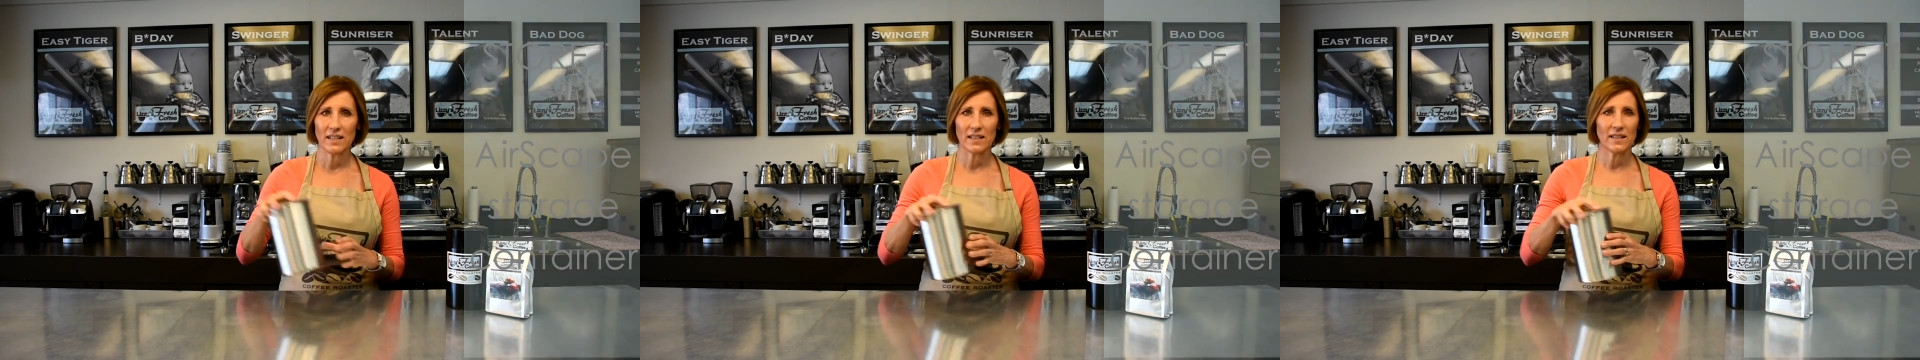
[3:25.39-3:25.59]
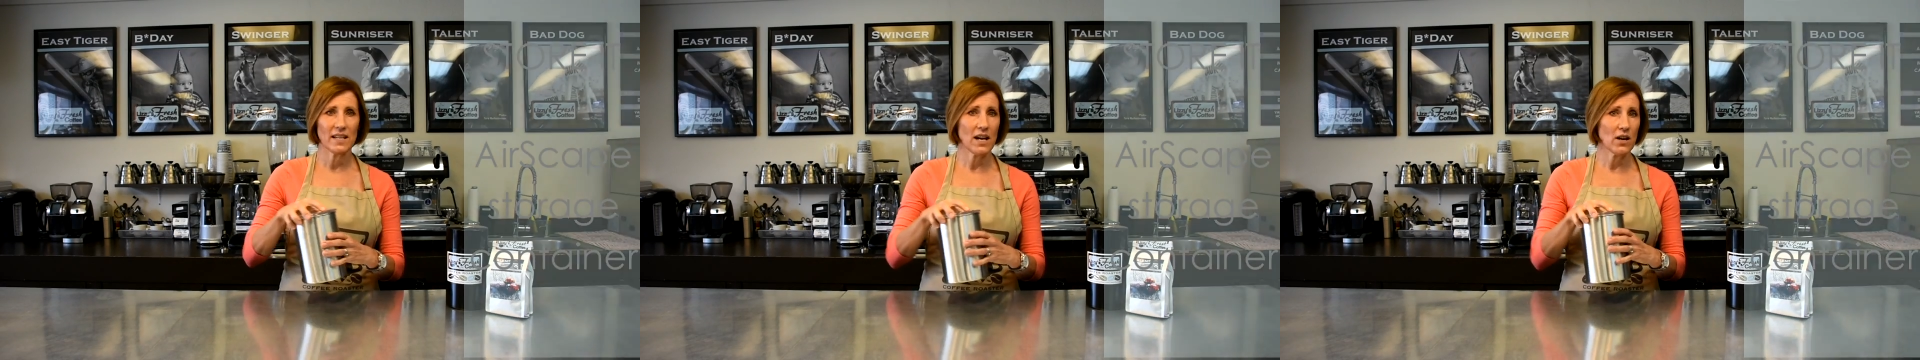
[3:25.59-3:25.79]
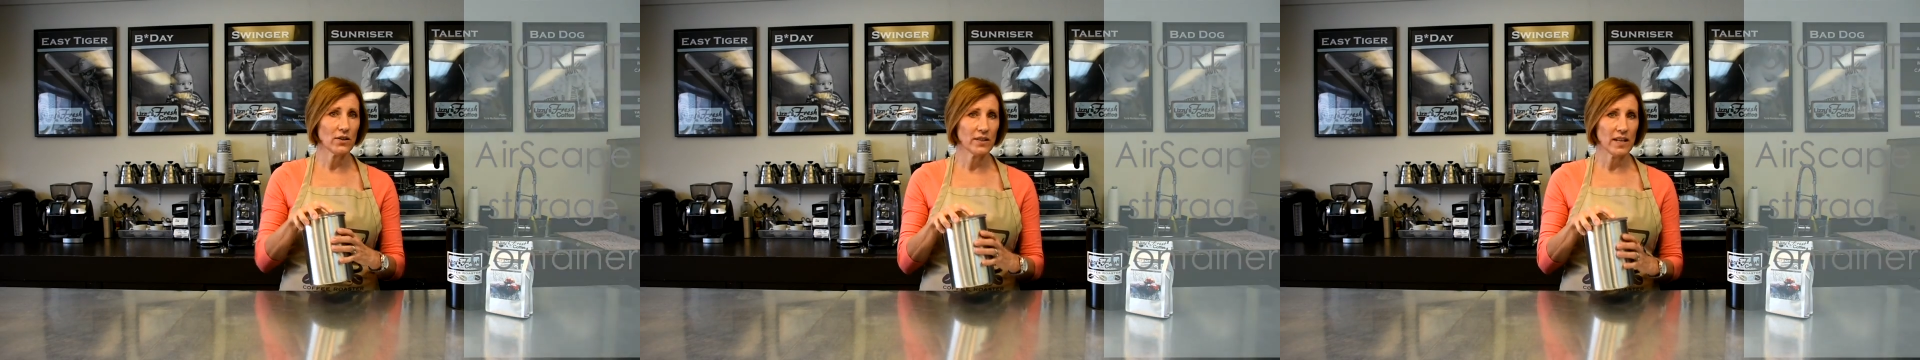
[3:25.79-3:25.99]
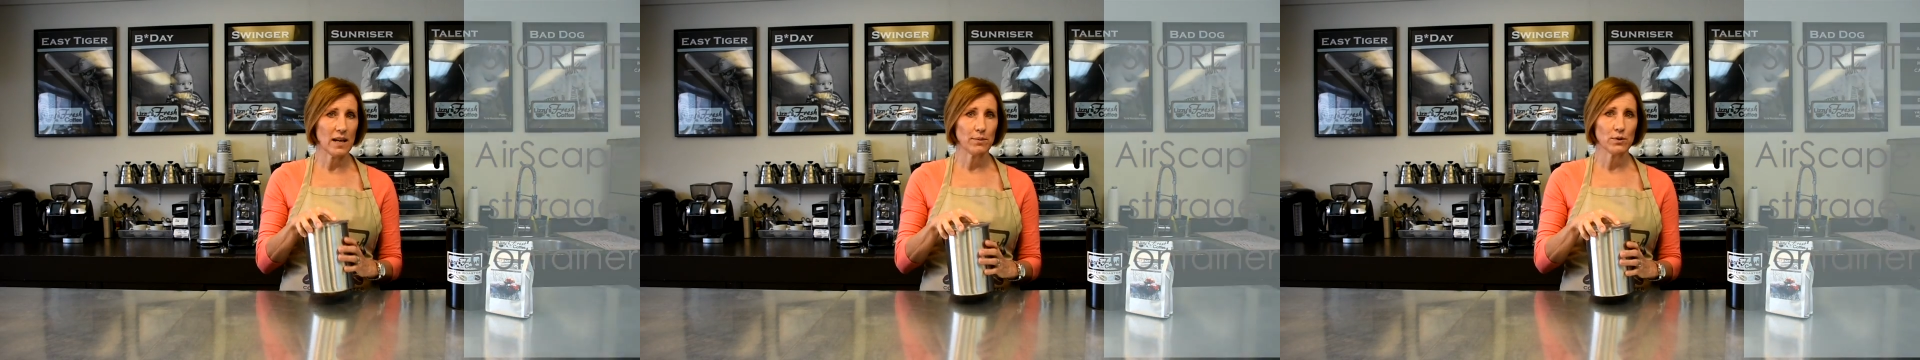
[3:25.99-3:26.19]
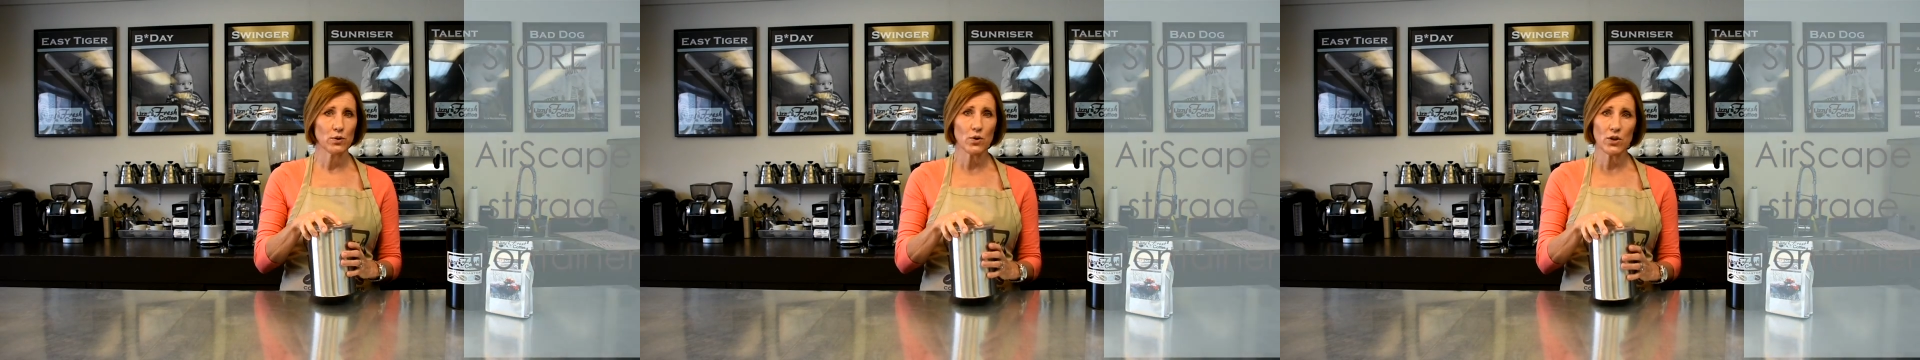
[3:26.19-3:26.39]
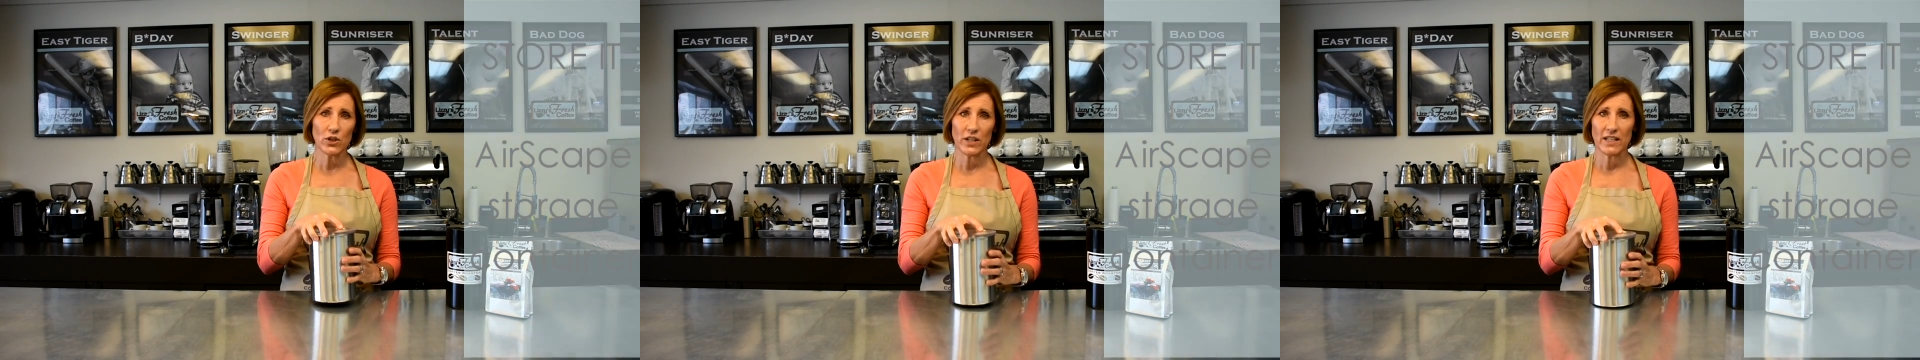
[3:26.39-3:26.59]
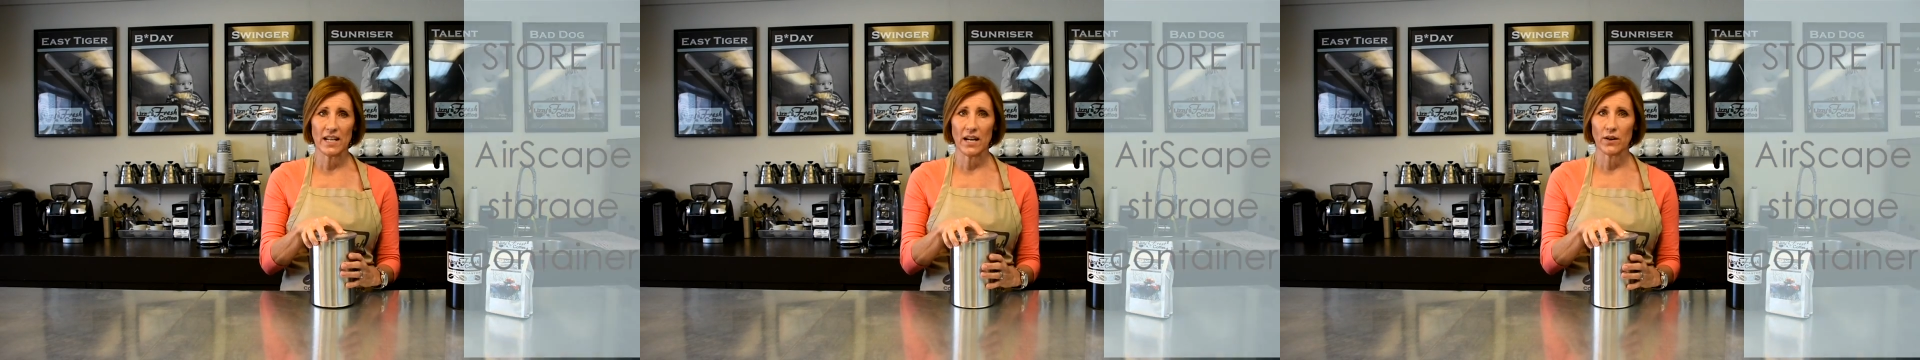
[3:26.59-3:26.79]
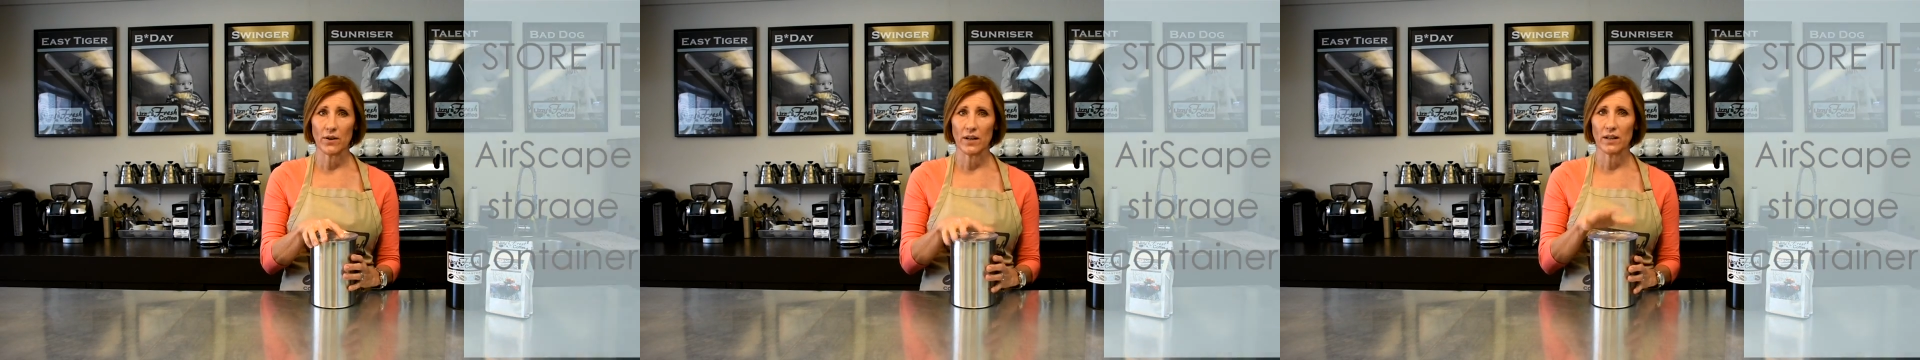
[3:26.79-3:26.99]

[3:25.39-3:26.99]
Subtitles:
is the AirScape storage container.